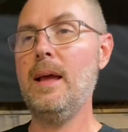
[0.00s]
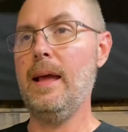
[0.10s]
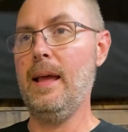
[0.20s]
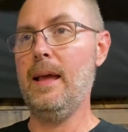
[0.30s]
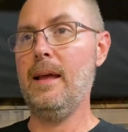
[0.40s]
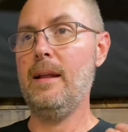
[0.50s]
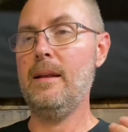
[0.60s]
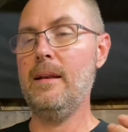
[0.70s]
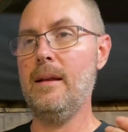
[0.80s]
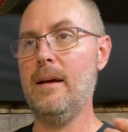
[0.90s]

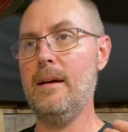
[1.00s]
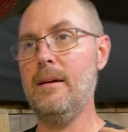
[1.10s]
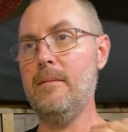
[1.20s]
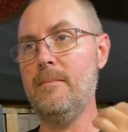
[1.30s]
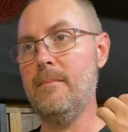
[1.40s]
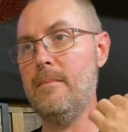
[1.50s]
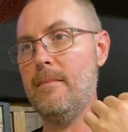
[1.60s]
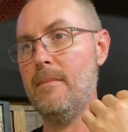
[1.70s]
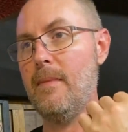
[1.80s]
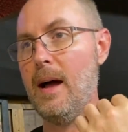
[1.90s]
and
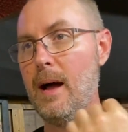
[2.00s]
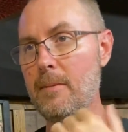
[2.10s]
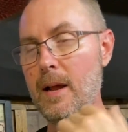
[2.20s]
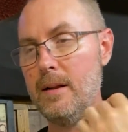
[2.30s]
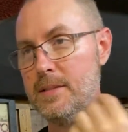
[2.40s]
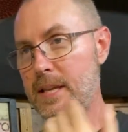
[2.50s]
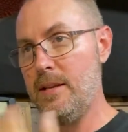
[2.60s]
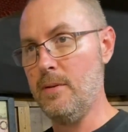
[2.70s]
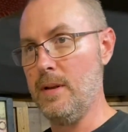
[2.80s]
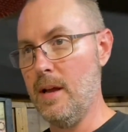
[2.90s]
I'm gonna send
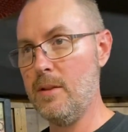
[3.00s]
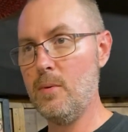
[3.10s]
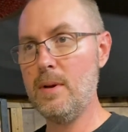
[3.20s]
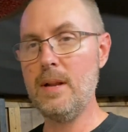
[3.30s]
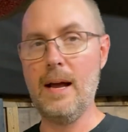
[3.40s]
you another one.